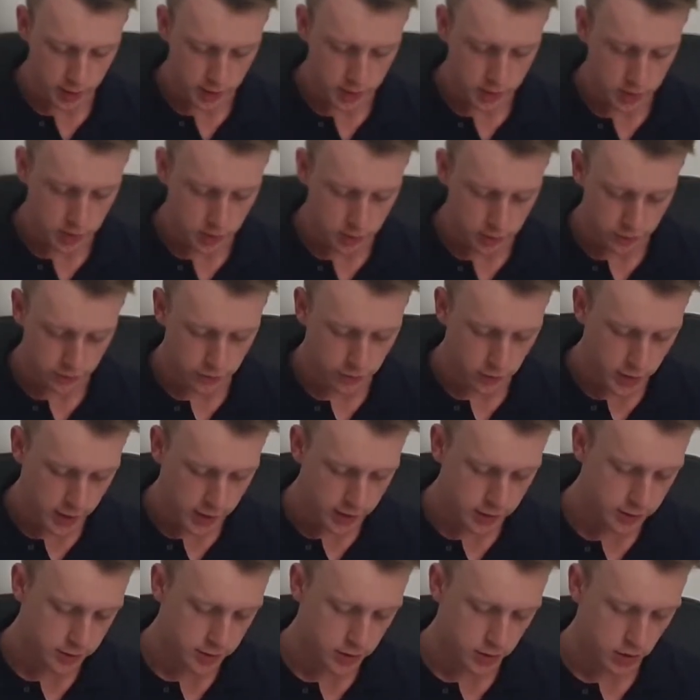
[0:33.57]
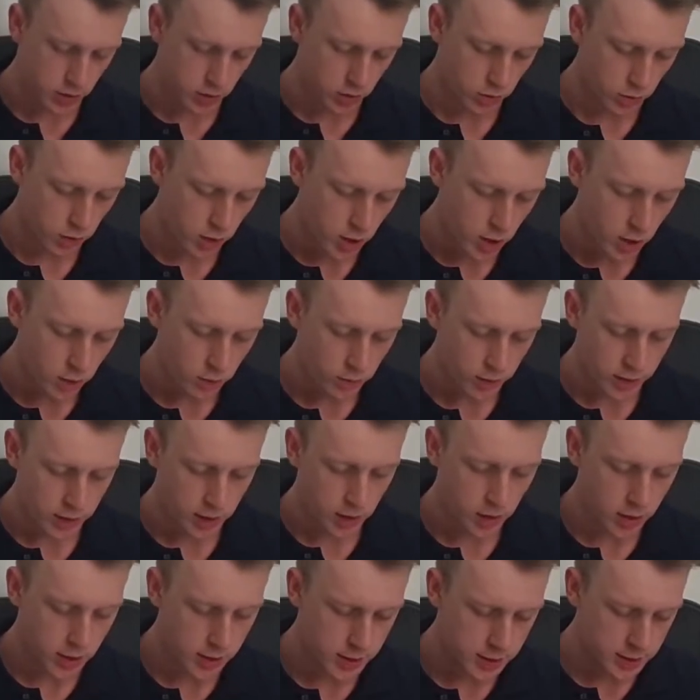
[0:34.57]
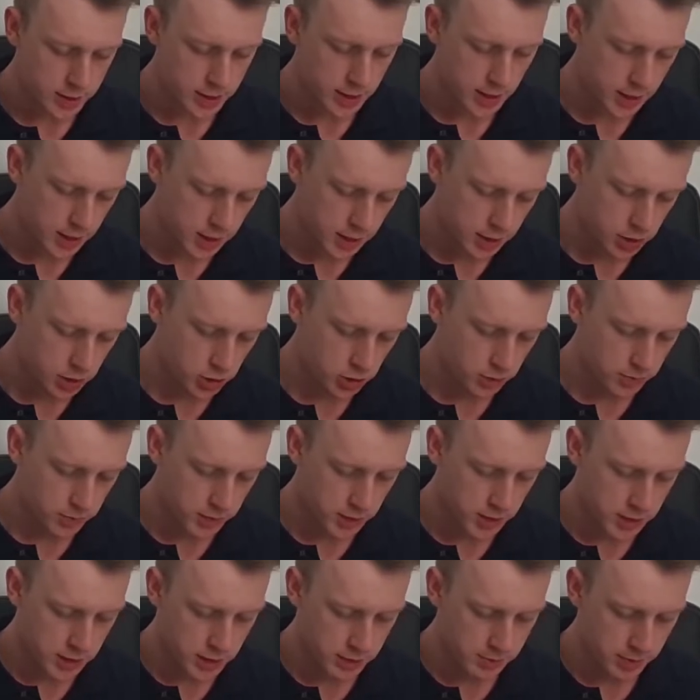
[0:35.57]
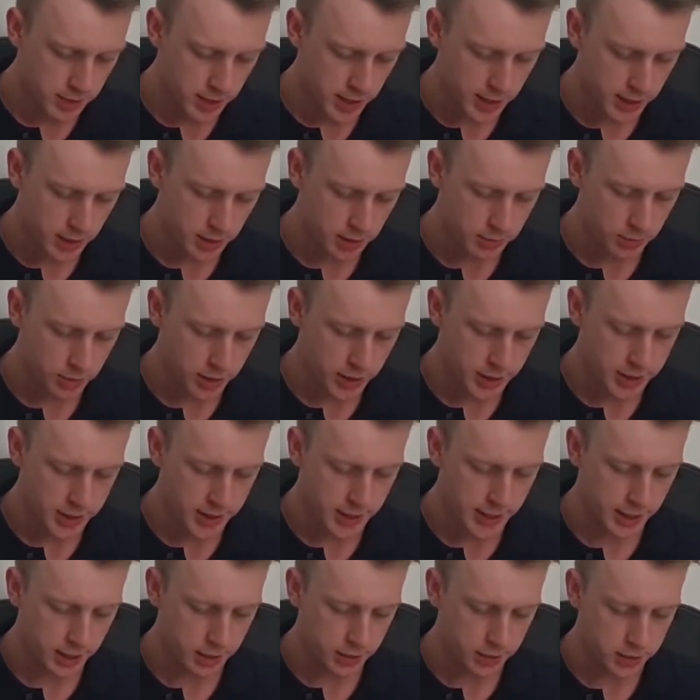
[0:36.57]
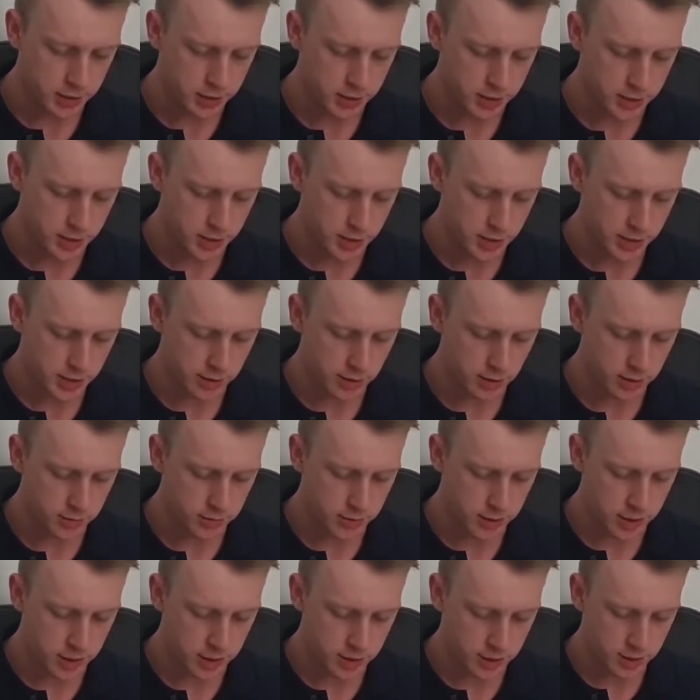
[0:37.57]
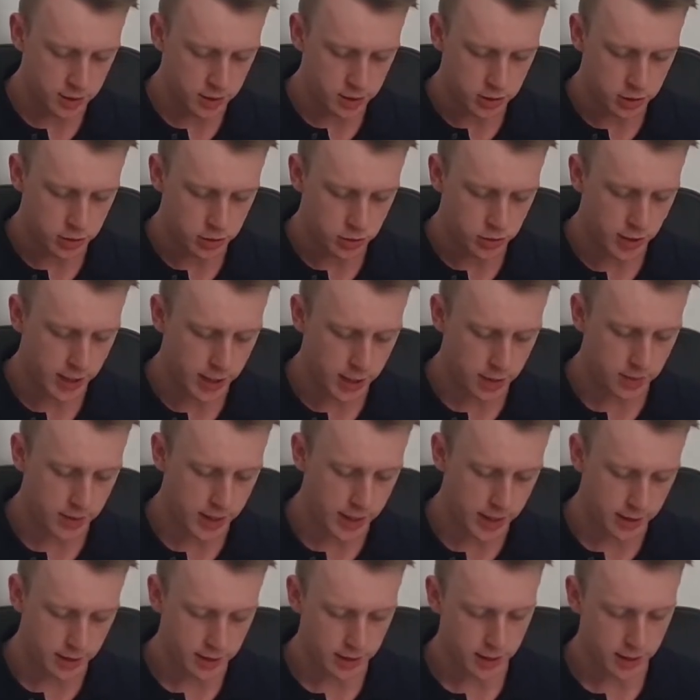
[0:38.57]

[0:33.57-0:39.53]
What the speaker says: to define a circle, we can kind of see this should be sparking Pythagoras' theorem straight away.